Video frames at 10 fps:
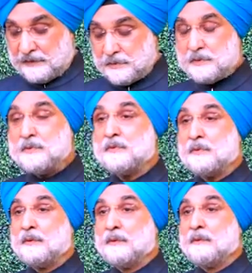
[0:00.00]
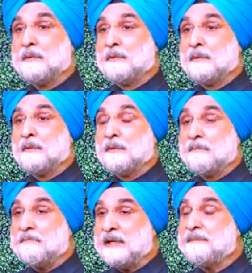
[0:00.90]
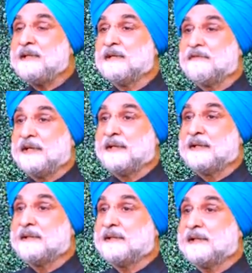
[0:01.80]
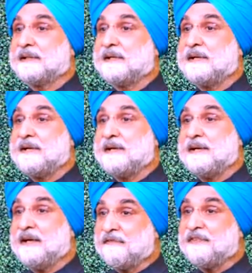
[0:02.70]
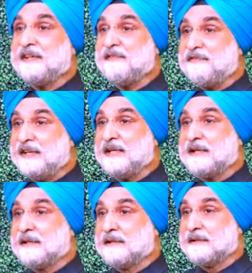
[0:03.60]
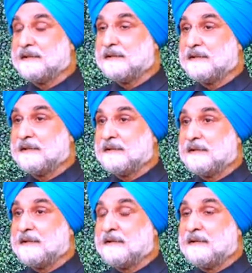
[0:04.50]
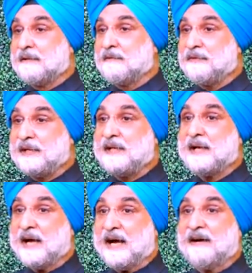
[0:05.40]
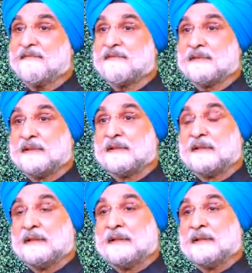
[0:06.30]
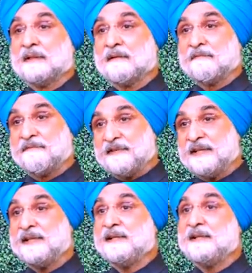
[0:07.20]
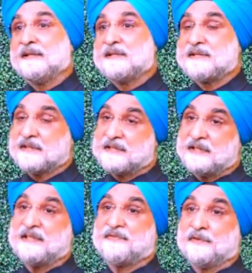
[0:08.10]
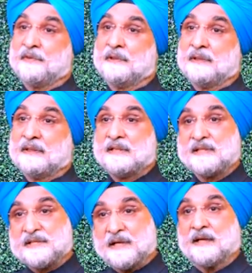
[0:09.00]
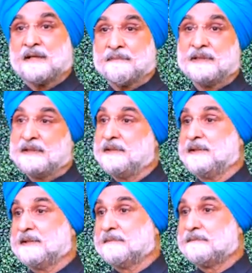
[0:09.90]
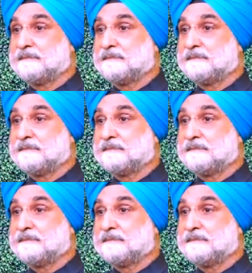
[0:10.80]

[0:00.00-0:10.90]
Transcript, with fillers: You may be aware that every week we have a very successful startup in India.